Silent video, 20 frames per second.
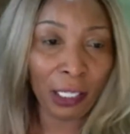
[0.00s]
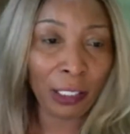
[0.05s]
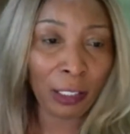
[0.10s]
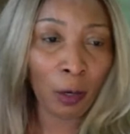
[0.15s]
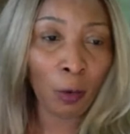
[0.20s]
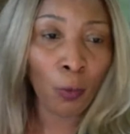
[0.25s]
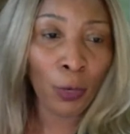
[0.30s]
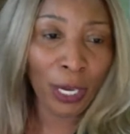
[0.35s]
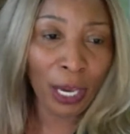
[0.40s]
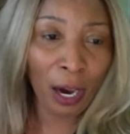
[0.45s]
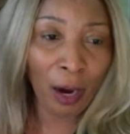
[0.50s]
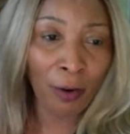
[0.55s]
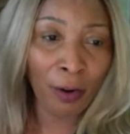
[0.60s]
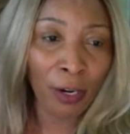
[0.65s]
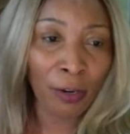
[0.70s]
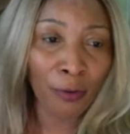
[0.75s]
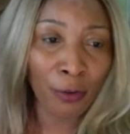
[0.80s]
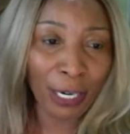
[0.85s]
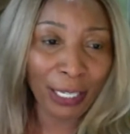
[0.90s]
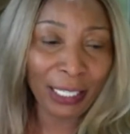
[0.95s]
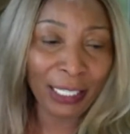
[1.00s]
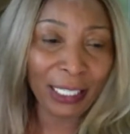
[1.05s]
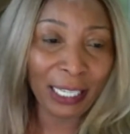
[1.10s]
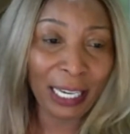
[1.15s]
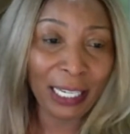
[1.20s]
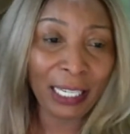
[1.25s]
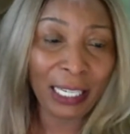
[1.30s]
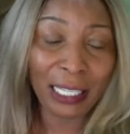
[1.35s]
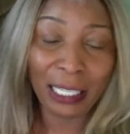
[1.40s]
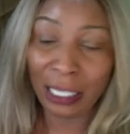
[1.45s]
So we are already
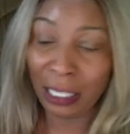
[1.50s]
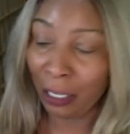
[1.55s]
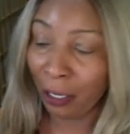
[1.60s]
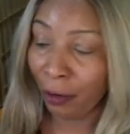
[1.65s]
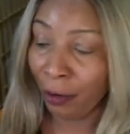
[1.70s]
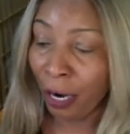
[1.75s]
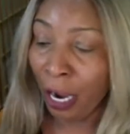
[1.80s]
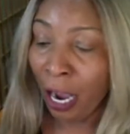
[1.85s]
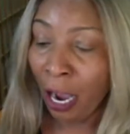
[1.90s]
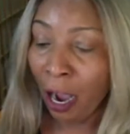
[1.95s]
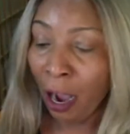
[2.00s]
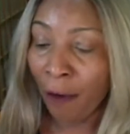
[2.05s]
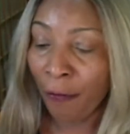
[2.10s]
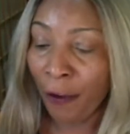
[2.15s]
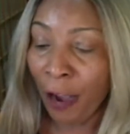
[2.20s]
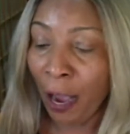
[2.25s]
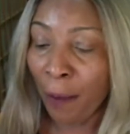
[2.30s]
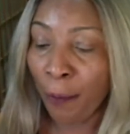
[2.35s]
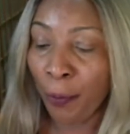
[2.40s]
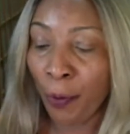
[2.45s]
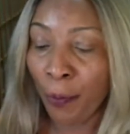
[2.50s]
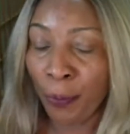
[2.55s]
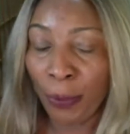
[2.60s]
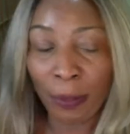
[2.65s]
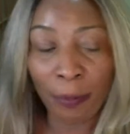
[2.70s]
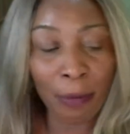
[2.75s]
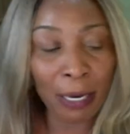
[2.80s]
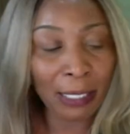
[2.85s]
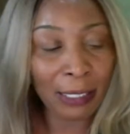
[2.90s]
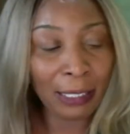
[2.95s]
taking care of
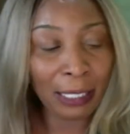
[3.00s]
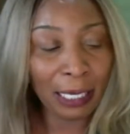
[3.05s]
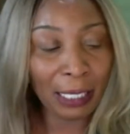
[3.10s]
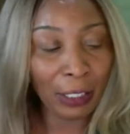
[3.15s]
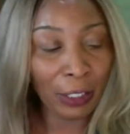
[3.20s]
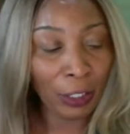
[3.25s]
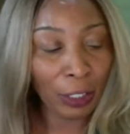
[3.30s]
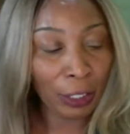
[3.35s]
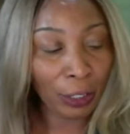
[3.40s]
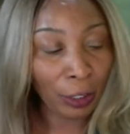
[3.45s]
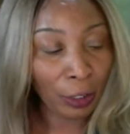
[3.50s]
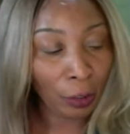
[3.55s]
hyperpigmentation.